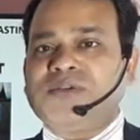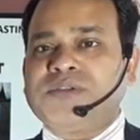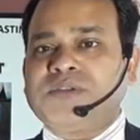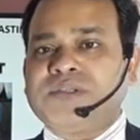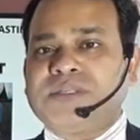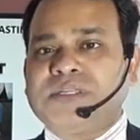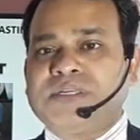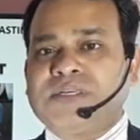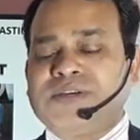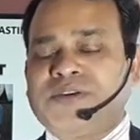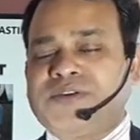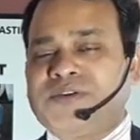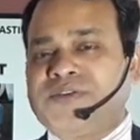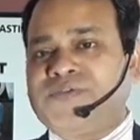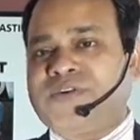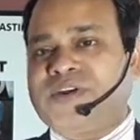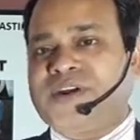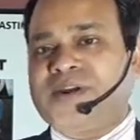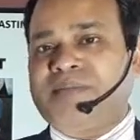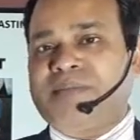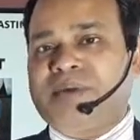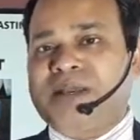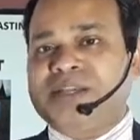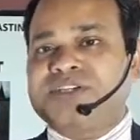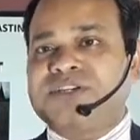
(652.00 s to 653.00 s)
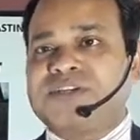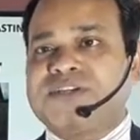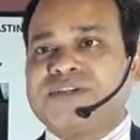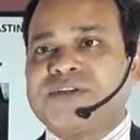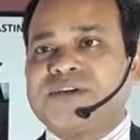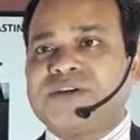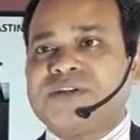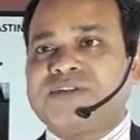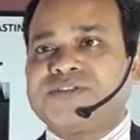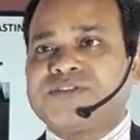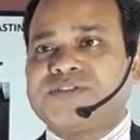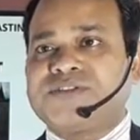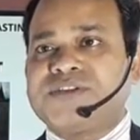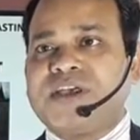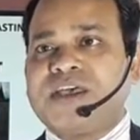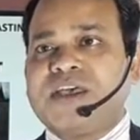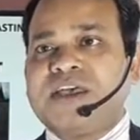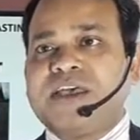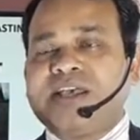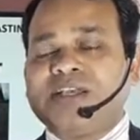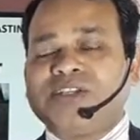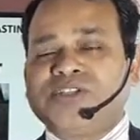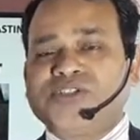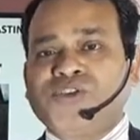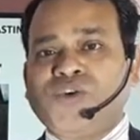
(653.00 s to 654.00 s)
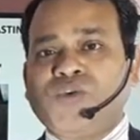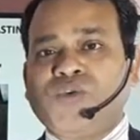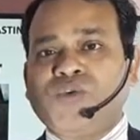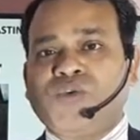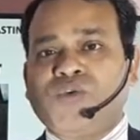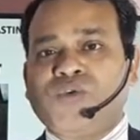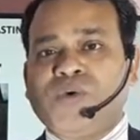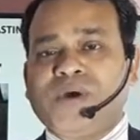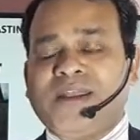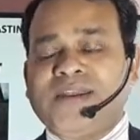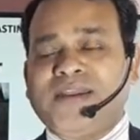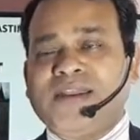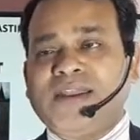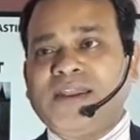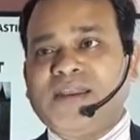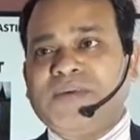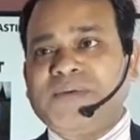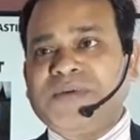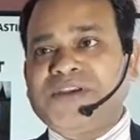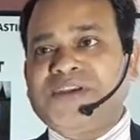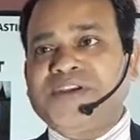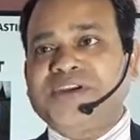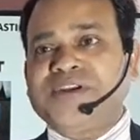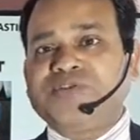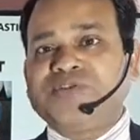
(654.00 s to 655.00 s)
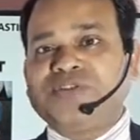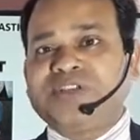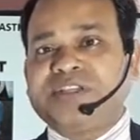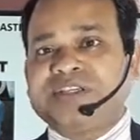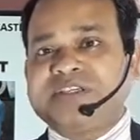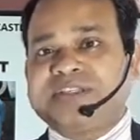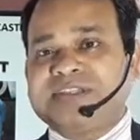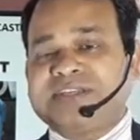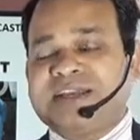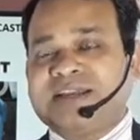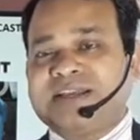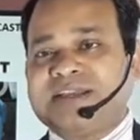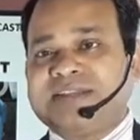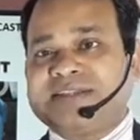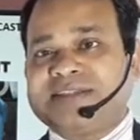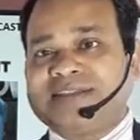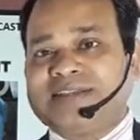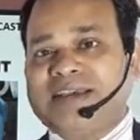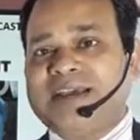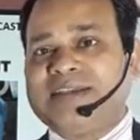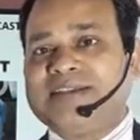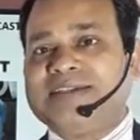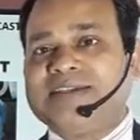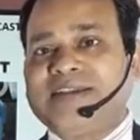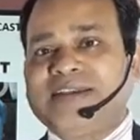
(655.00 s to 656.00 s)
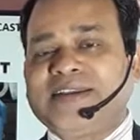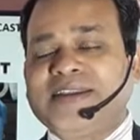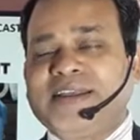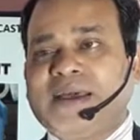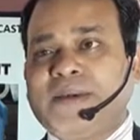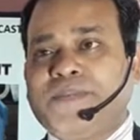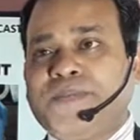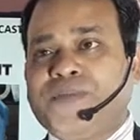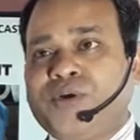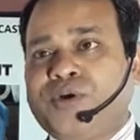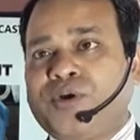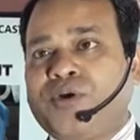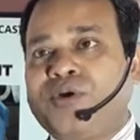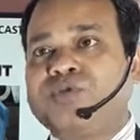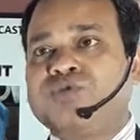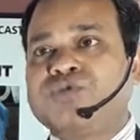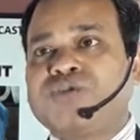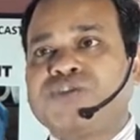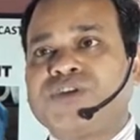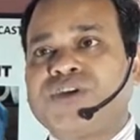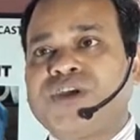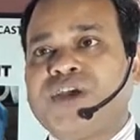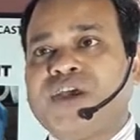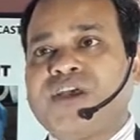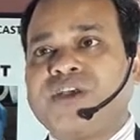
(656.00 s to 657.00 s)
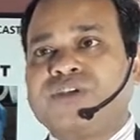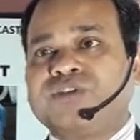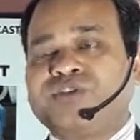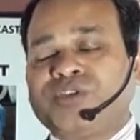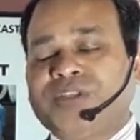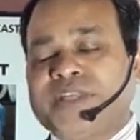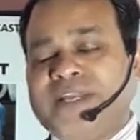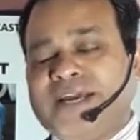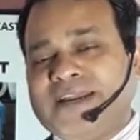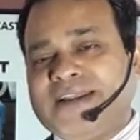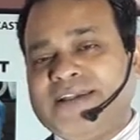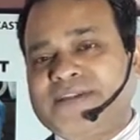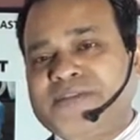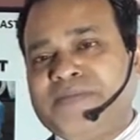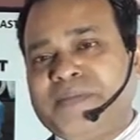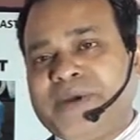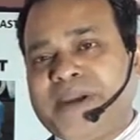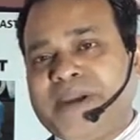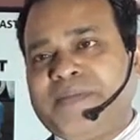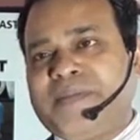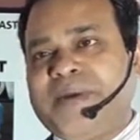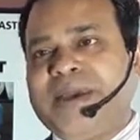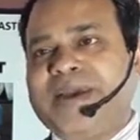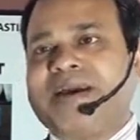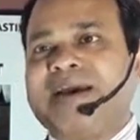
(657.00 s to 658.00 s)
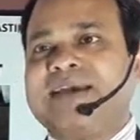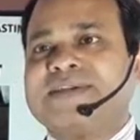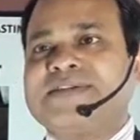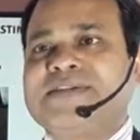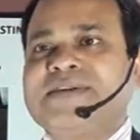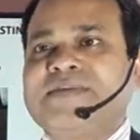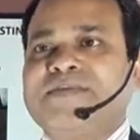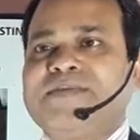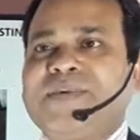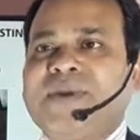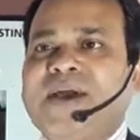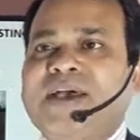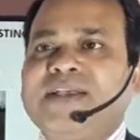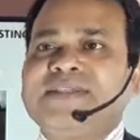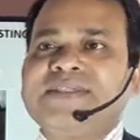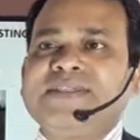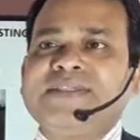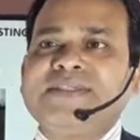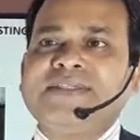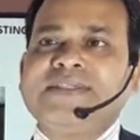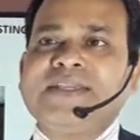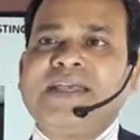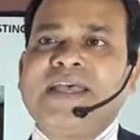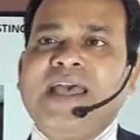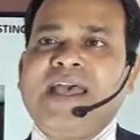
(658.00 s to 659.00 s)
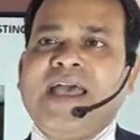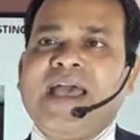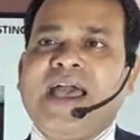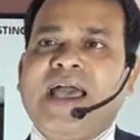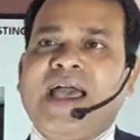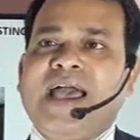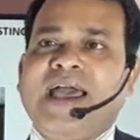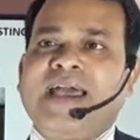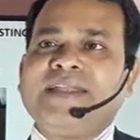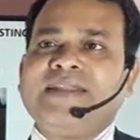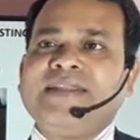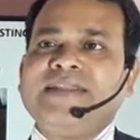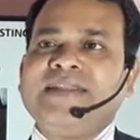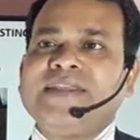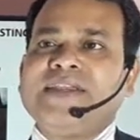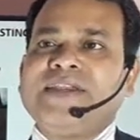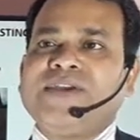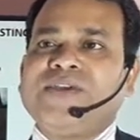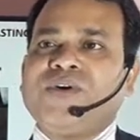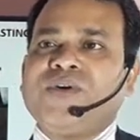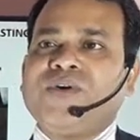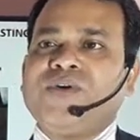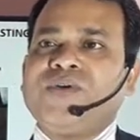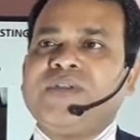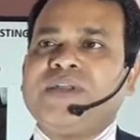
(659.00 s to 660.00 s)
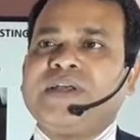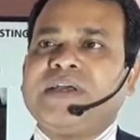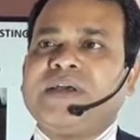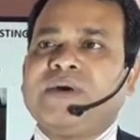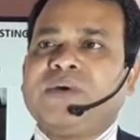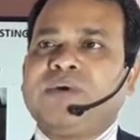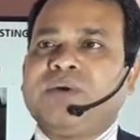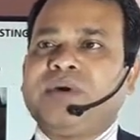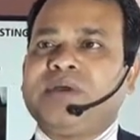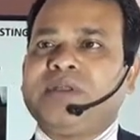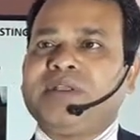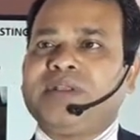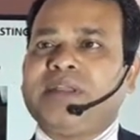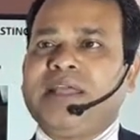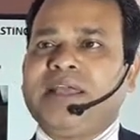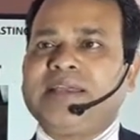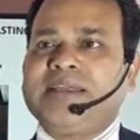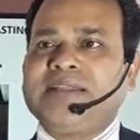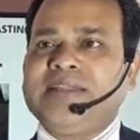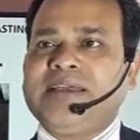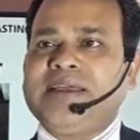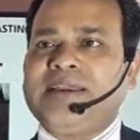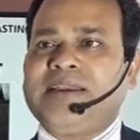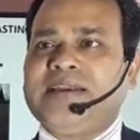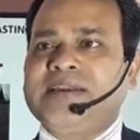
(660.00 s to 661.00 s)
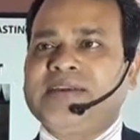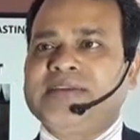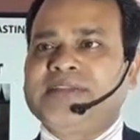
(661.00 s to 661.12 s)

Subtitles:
the different machine tools. So unlimited with the size and approach. So that is made by casting process. And like there are